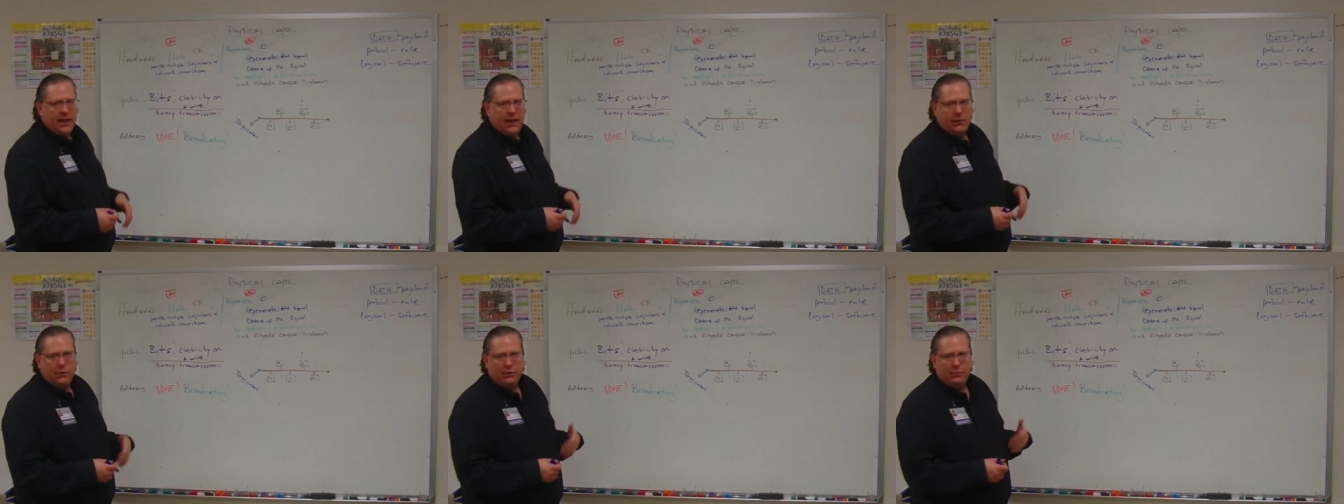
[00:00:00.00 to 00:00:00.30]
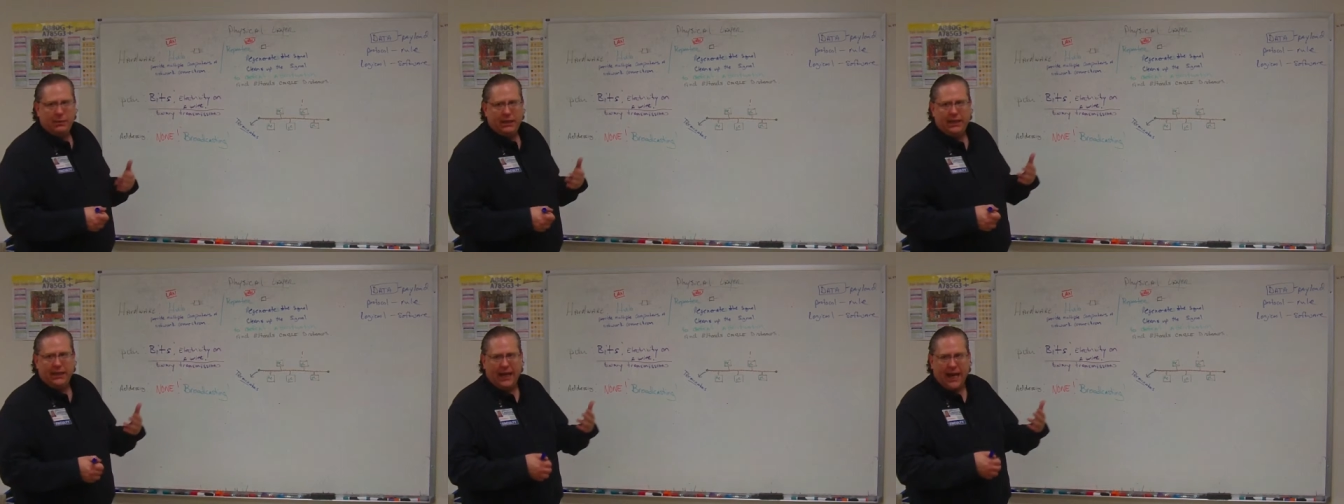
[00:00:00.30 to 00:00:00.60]
that
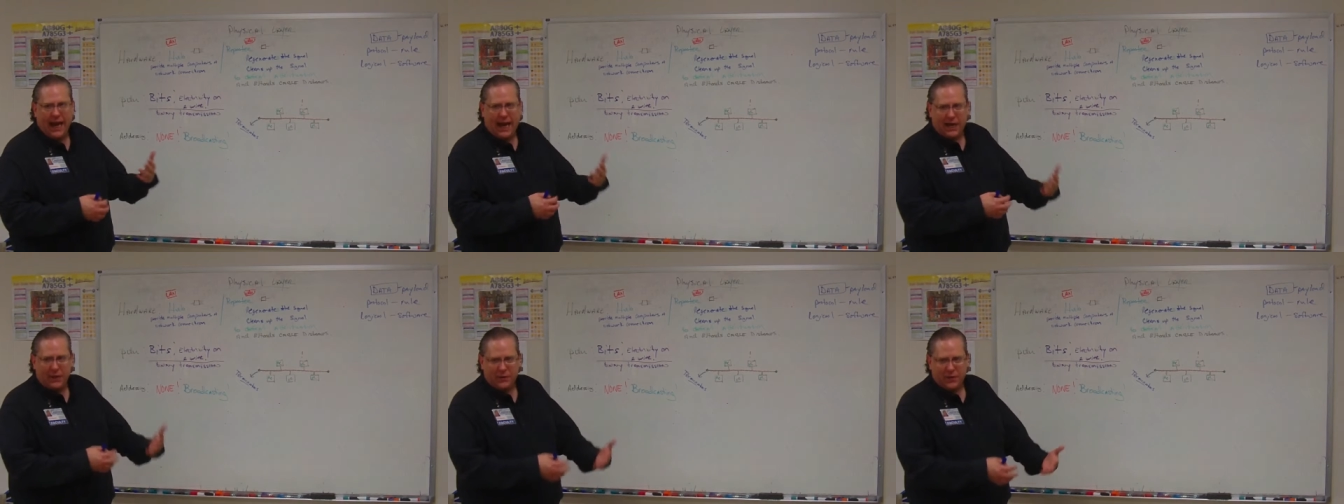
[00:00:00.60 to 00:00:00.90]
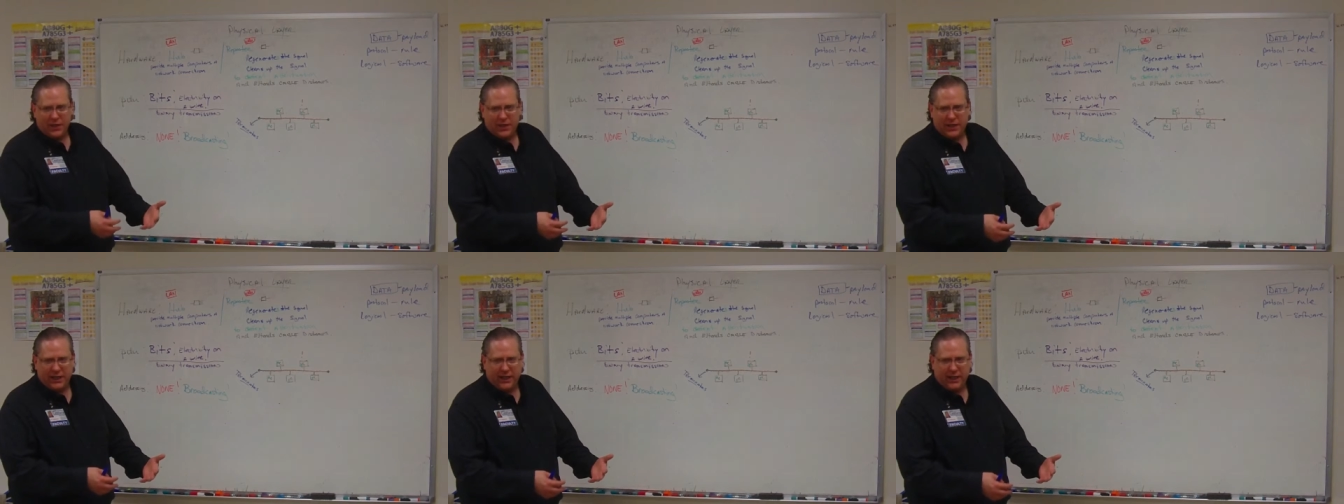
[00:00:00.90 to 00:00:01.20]
would be the
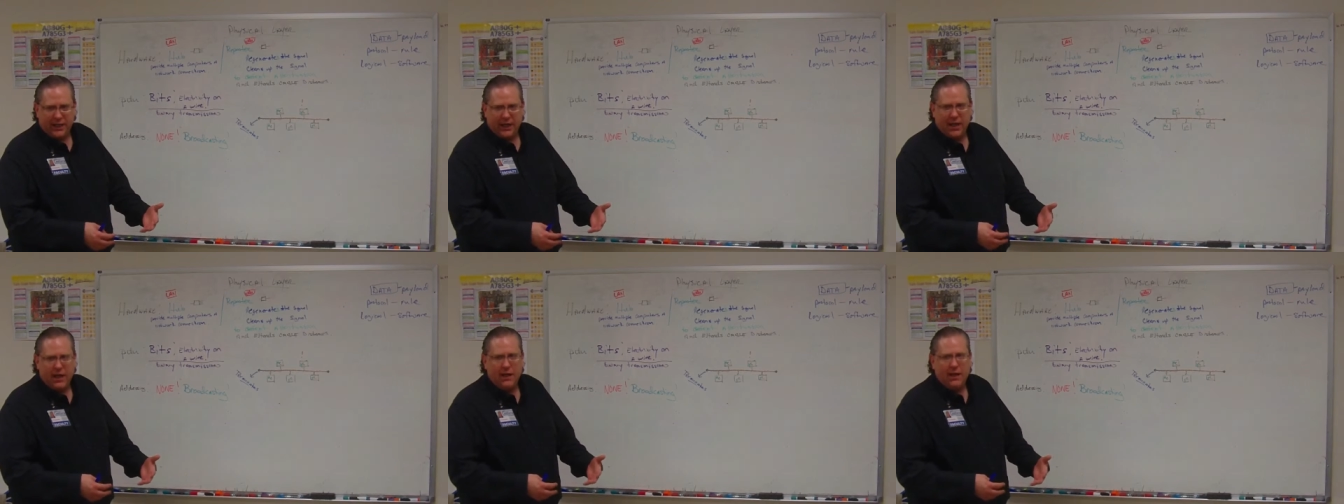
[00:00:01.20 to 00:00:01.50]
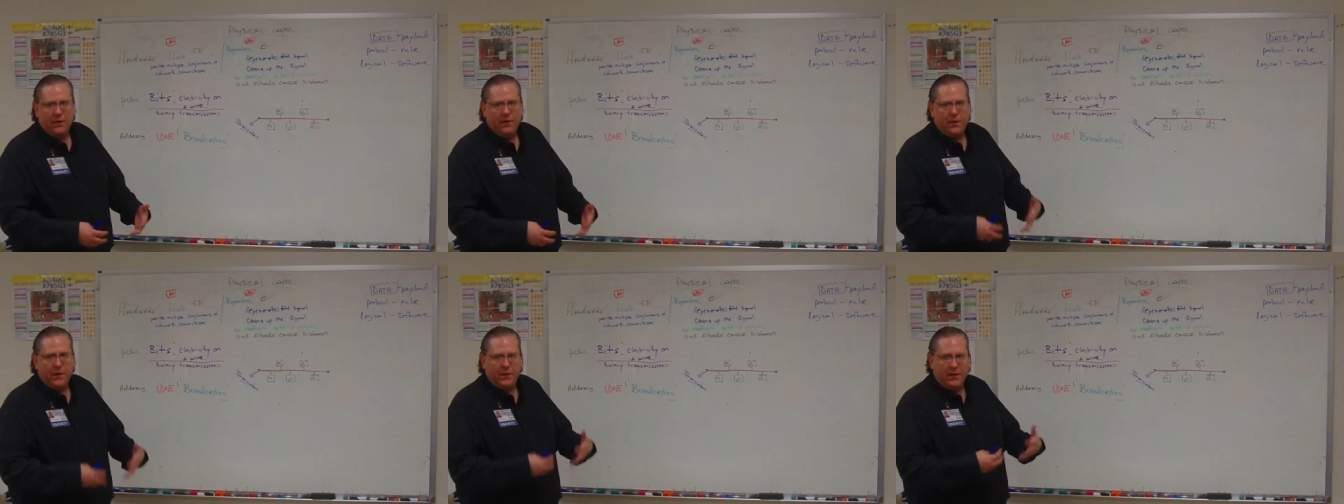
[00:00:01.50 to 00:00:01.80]
addressing
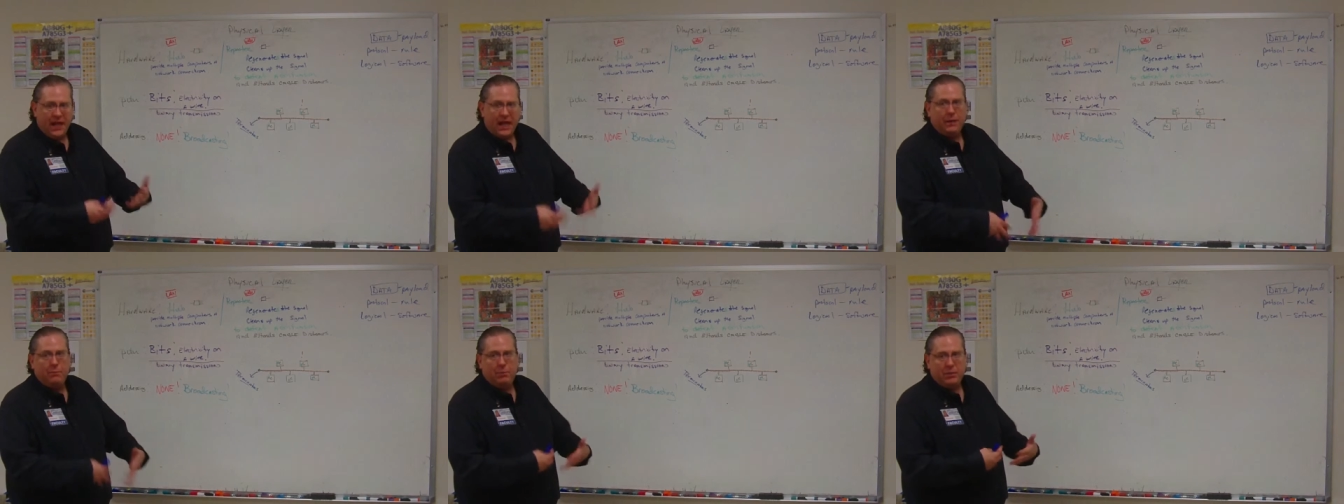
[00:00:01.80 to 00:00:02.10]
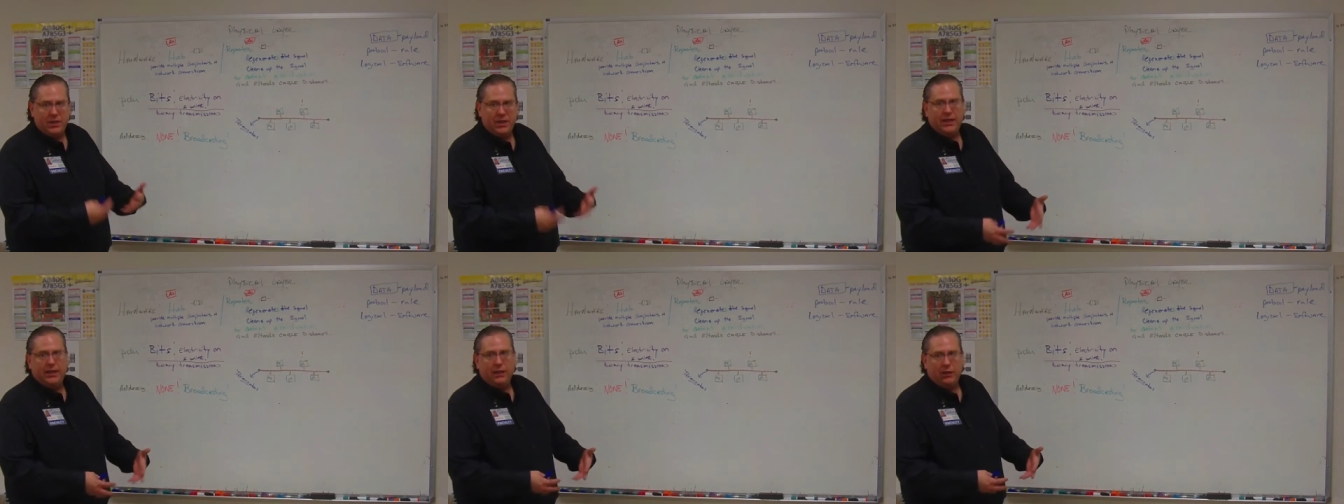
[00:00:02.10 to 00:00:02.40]
that that
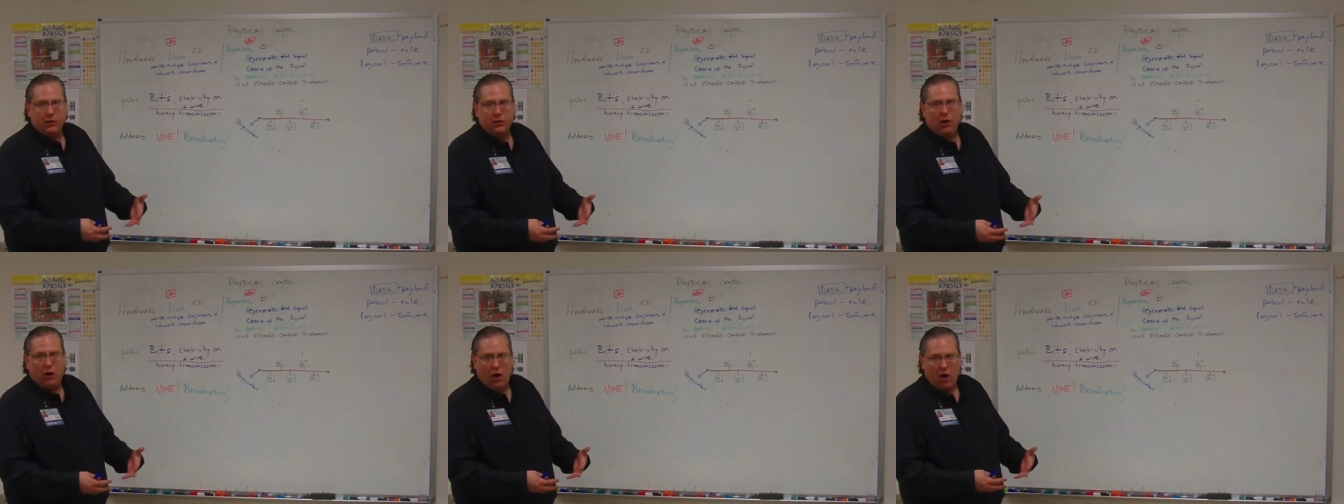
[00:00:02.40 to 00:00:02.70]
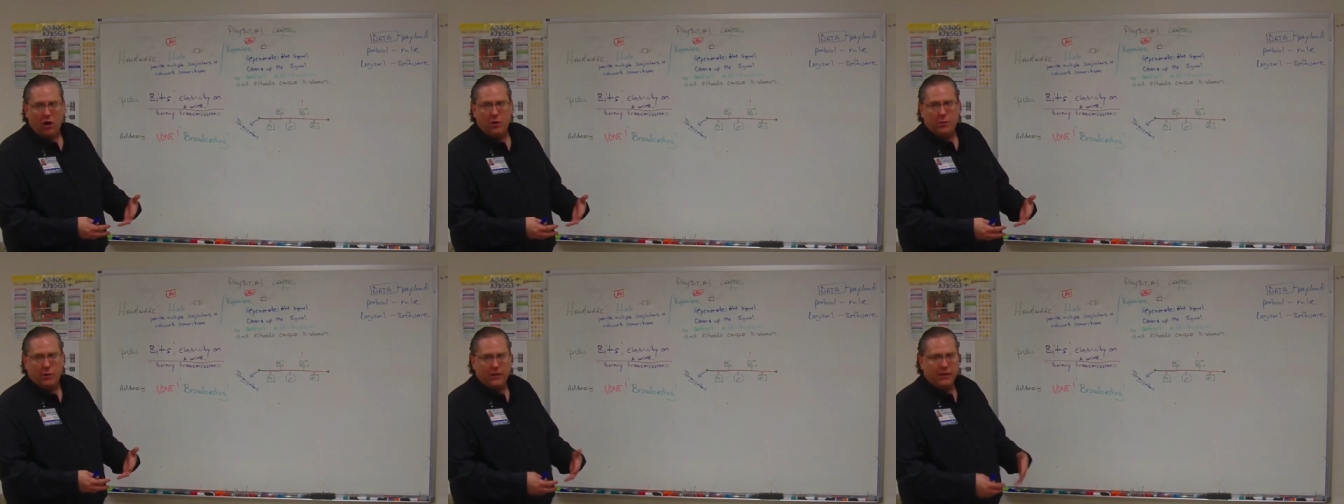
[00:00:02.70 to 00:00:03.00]
particular
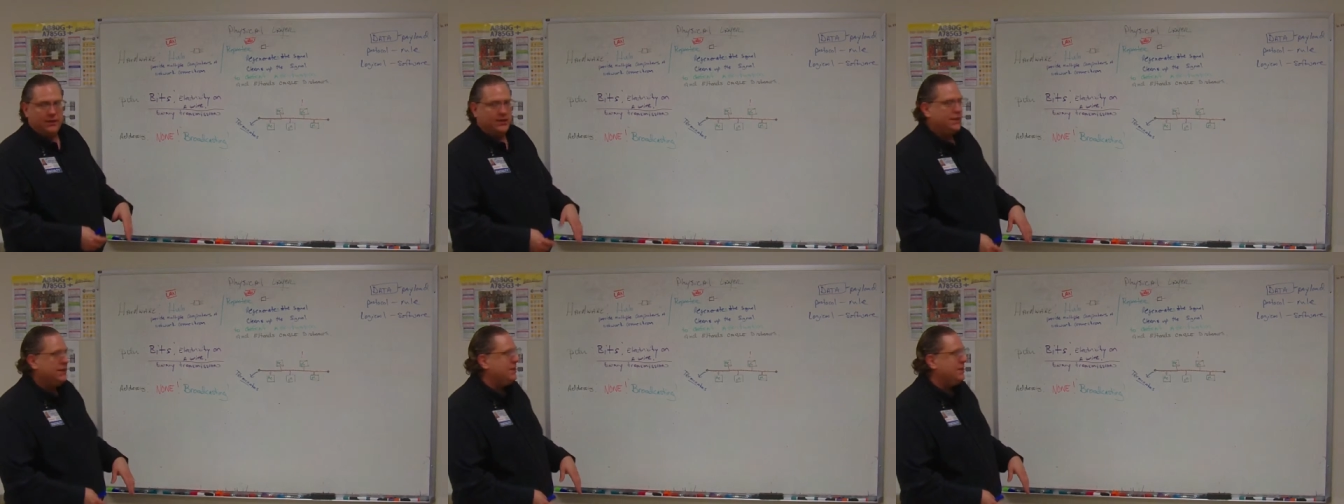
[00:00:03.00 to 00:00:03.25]
hardware is